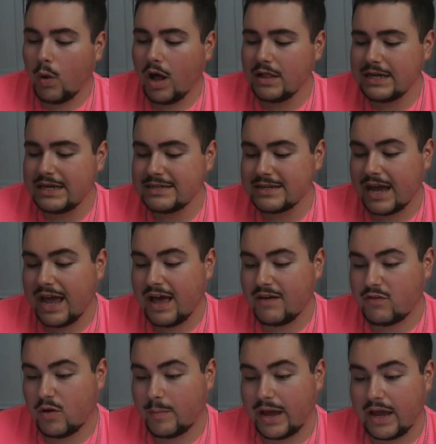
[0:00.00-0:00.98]
Wallet, I
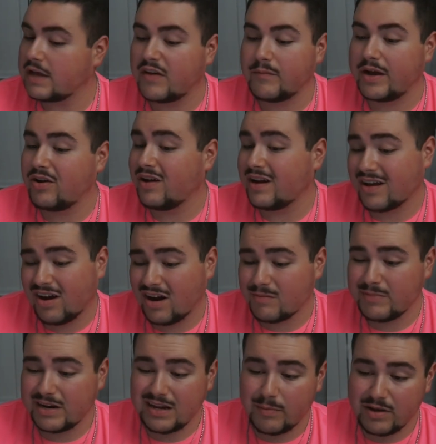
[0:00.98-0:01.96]
have all my credit
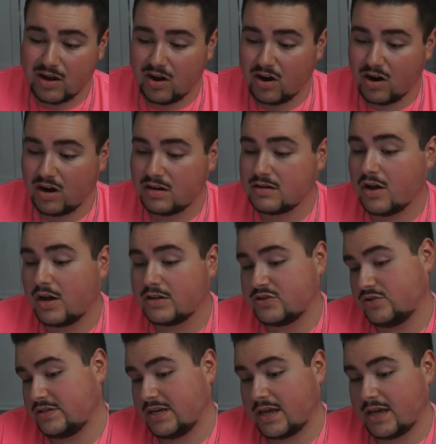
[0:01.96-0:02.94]
card, my debit card,
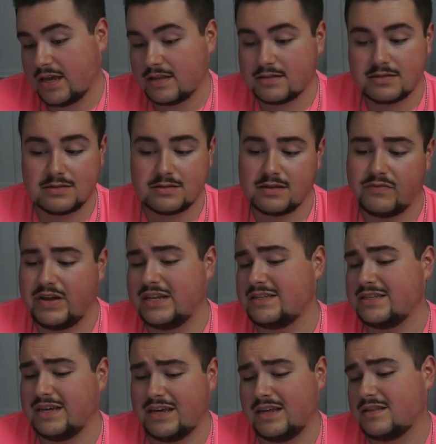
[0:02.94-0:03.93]
concert tickets,
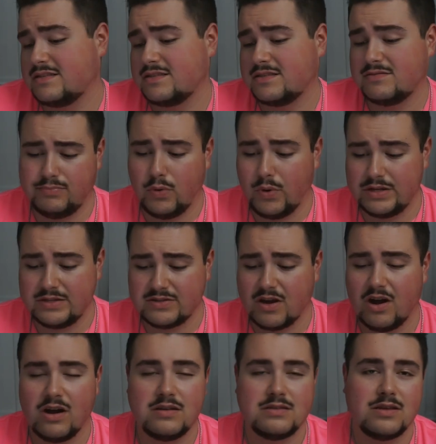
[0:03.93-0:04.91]
event tickets, points
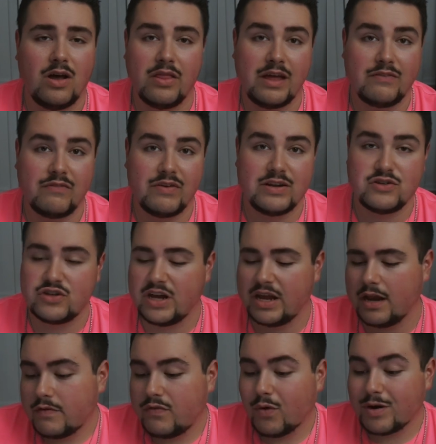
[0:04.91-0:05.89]
cards, all that fun
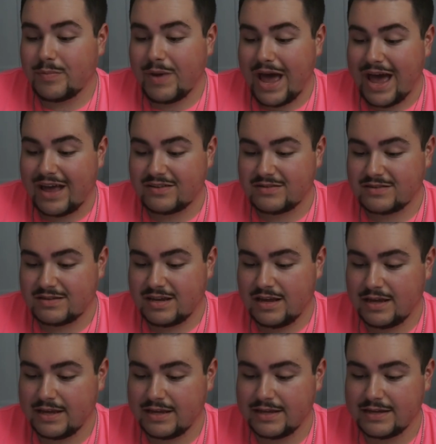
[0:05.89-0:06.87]
shit. Ford Pass.
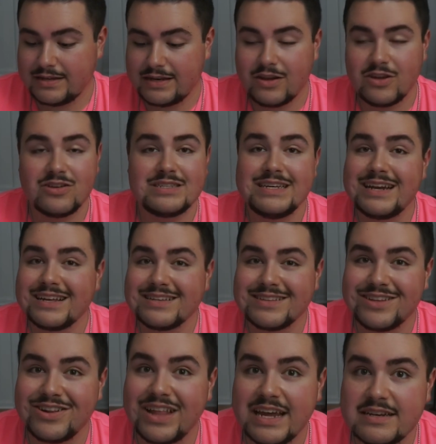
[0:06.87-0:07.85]
Now you'll see it has
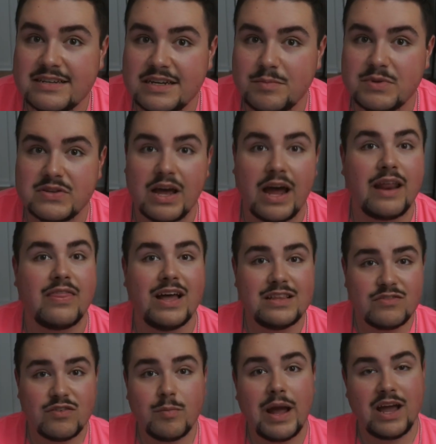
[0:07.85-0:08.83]
a little 18 beside it.
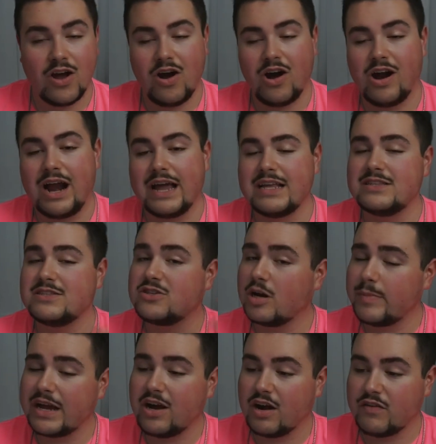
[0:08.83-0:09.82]
That's for my car. I can
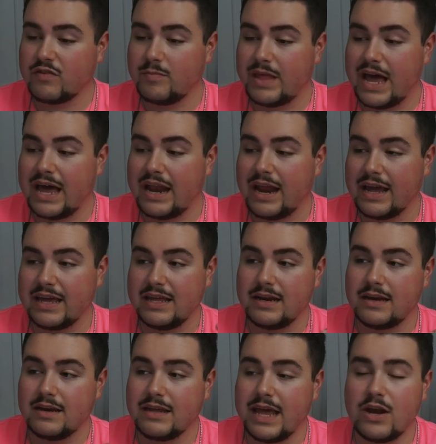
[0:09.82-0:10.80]
start my car from that. I
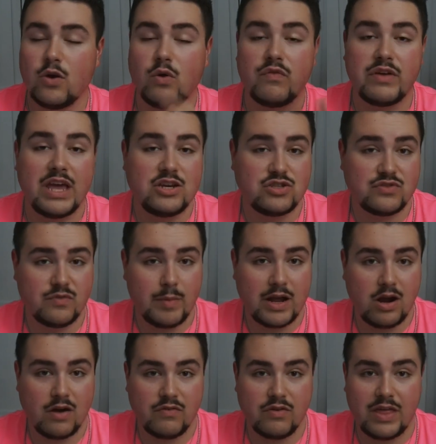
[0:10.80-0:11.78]
can get notifications for
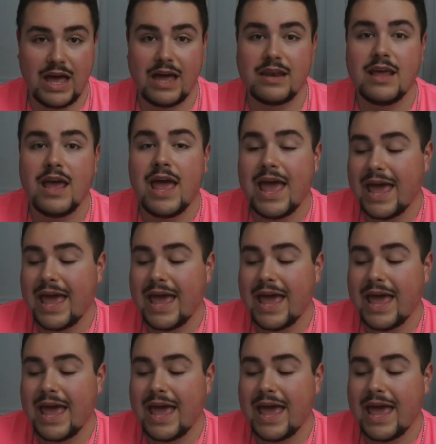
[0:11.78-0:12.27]
my car for that.